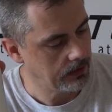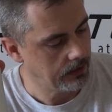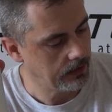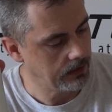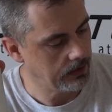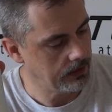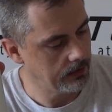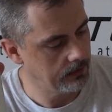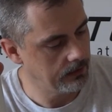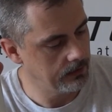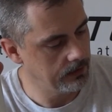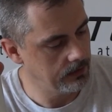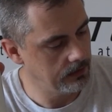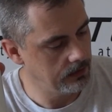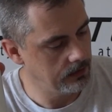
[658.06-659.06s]
And
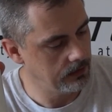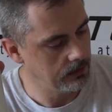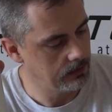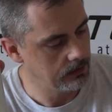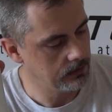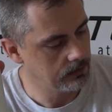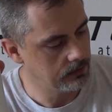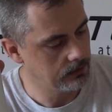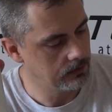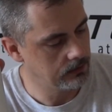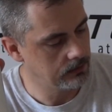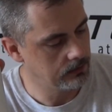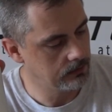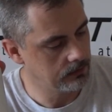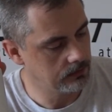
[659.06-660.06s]
the
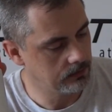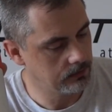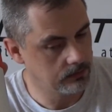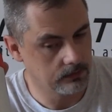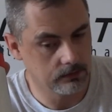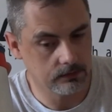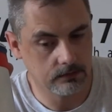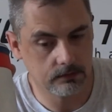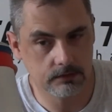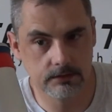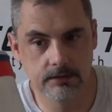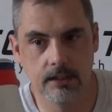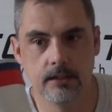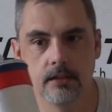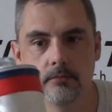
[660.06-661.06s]

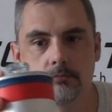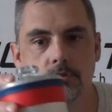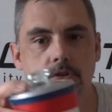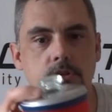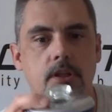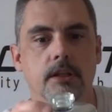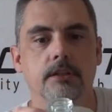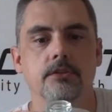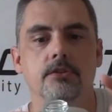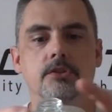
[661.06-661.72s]
setup, just like you